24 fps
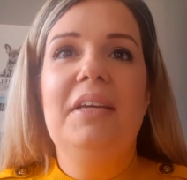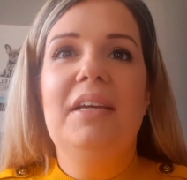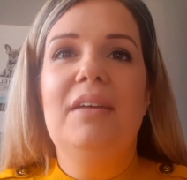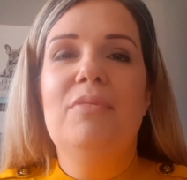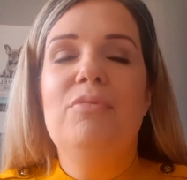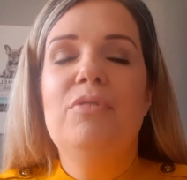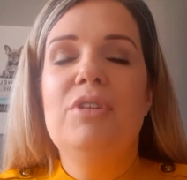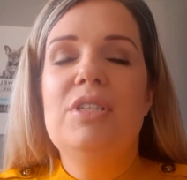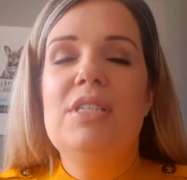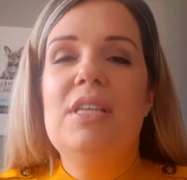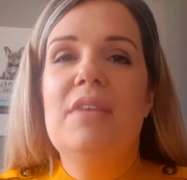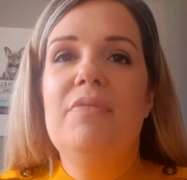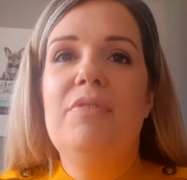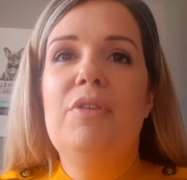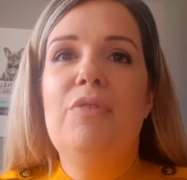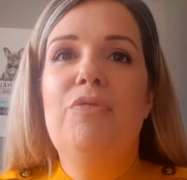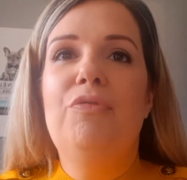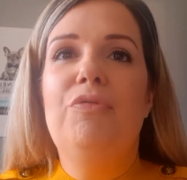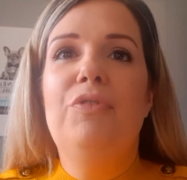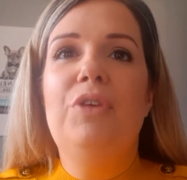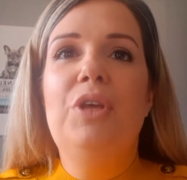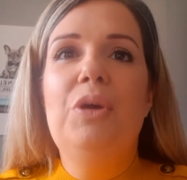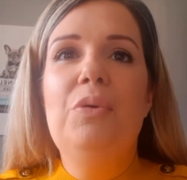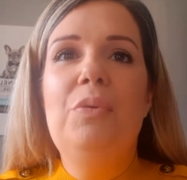I've received the
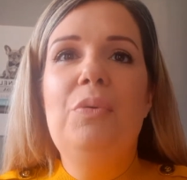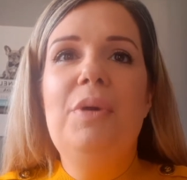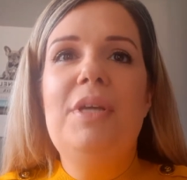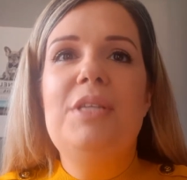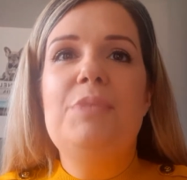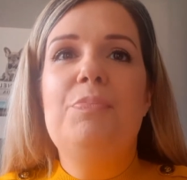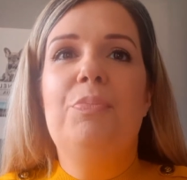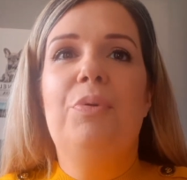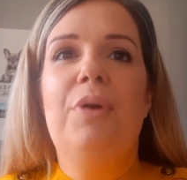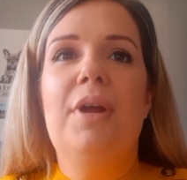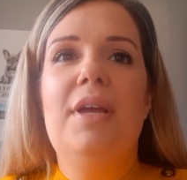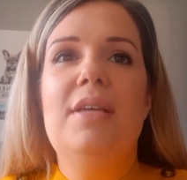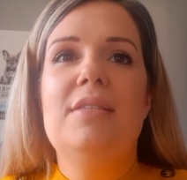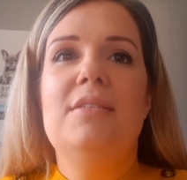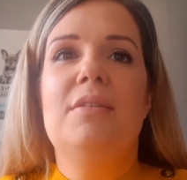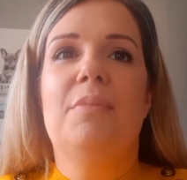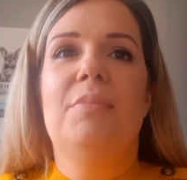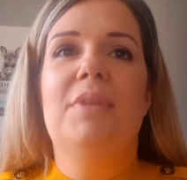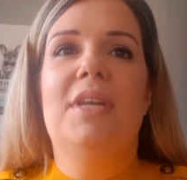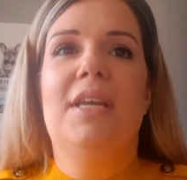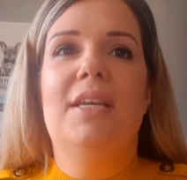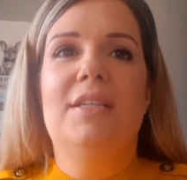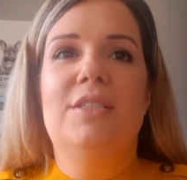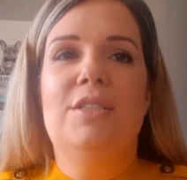fewest praise
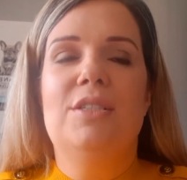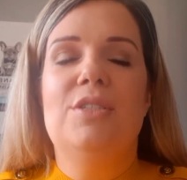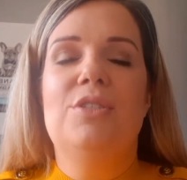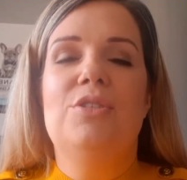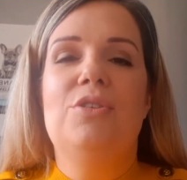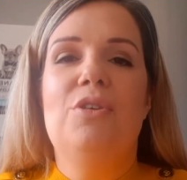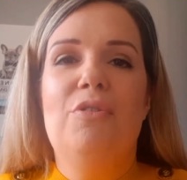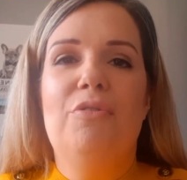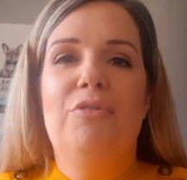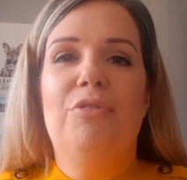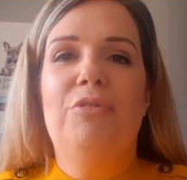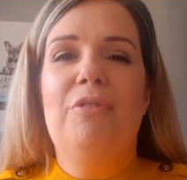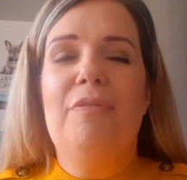nominations so